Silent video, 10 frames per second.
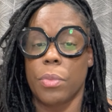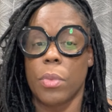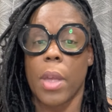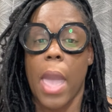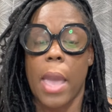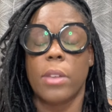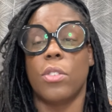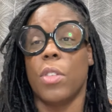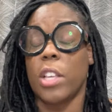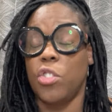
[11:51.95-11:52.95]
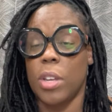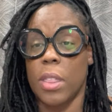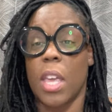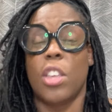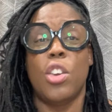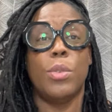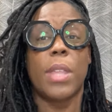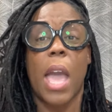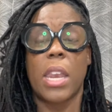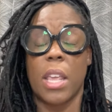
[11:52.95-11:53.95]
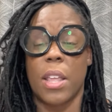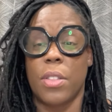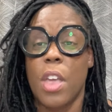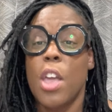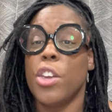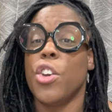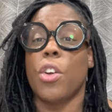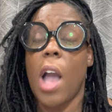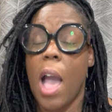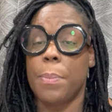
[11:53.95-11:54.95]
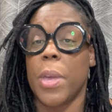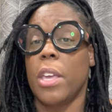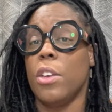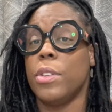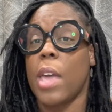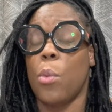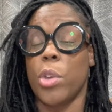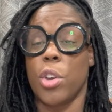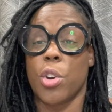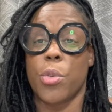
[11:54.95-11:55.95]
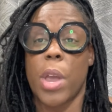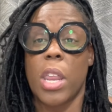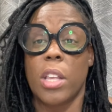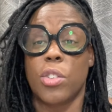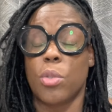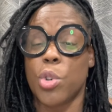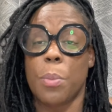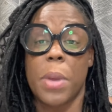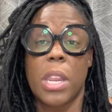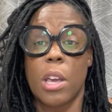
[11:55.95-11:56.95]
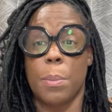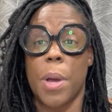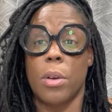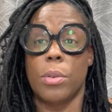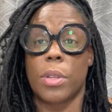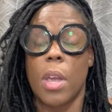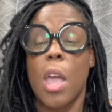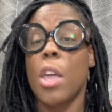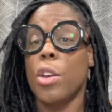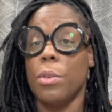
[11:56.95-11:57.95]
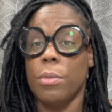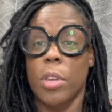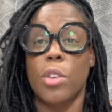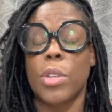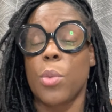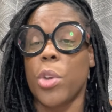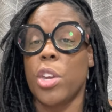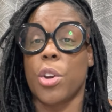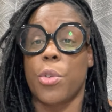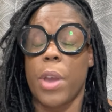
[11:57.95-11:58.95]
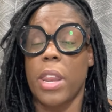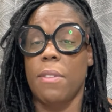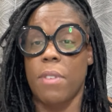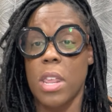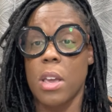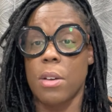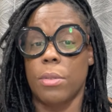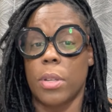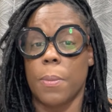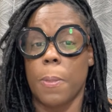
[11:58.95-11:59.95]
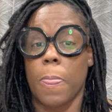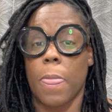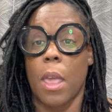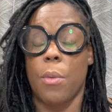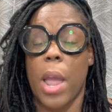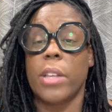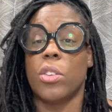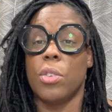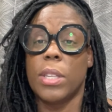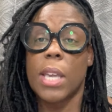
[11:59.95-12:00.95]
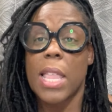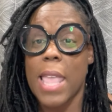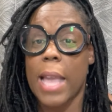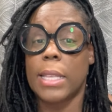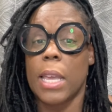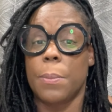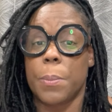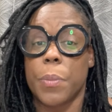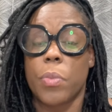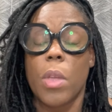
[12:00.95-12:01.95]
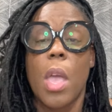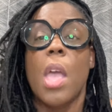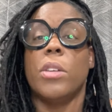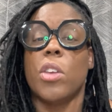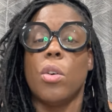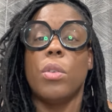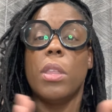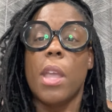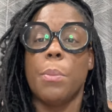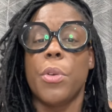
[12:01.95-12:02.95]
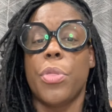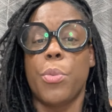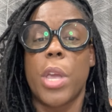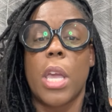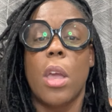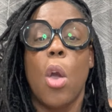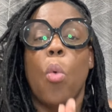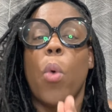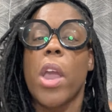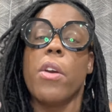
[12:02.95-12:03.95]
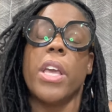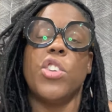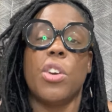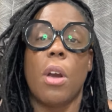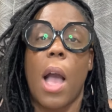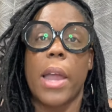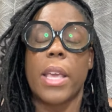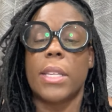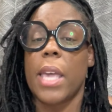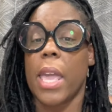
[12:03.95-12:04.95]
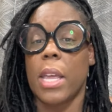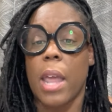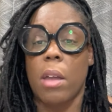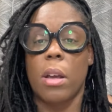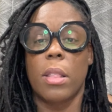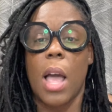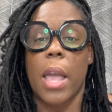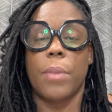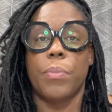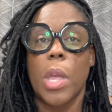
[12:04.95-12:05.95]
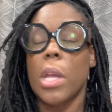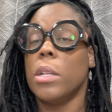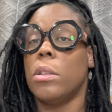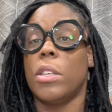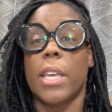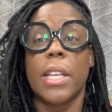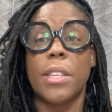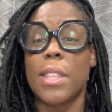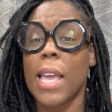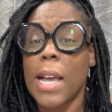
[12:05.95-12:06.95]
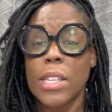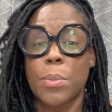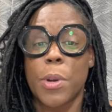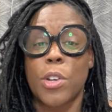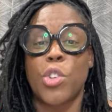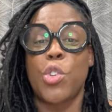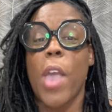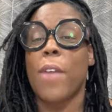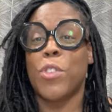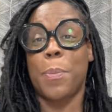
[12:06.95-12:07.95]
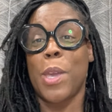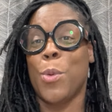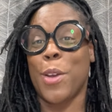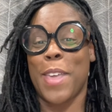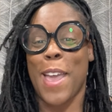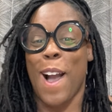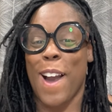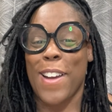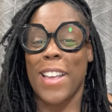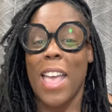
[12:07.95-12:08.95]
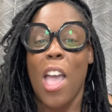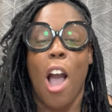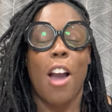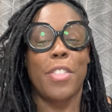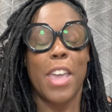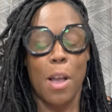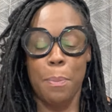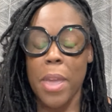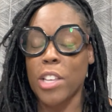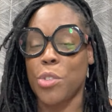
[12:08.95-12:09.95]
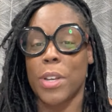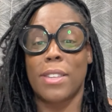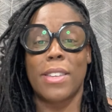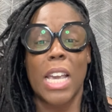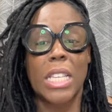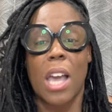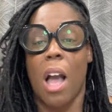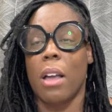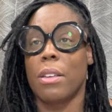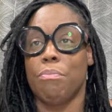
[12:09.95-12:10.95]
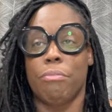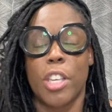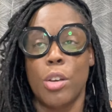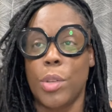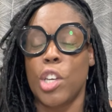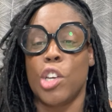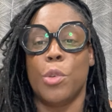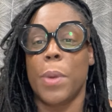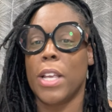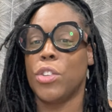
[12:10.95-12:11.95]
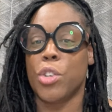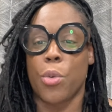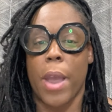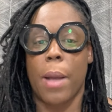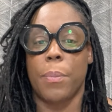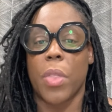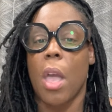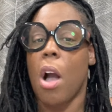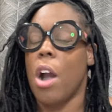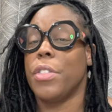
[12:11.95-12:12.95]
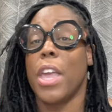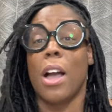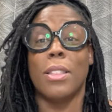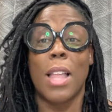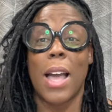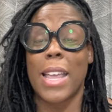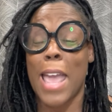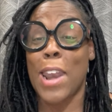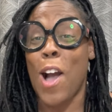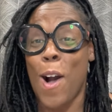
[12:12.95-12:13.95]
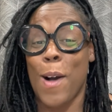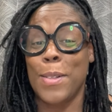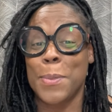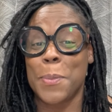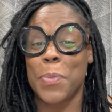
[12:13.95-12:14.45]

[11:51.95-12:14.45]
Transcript: Okay, so that you can then use that in your copy, use that when you're creating social media posts, use it when you're creating videos. All right, so it's connecting. So number three, where is your audience hanging out online? To get to the customers, you have to be where they are. Are they on Pinterest, TikTok, YouTube, Instagram? Are they online at all?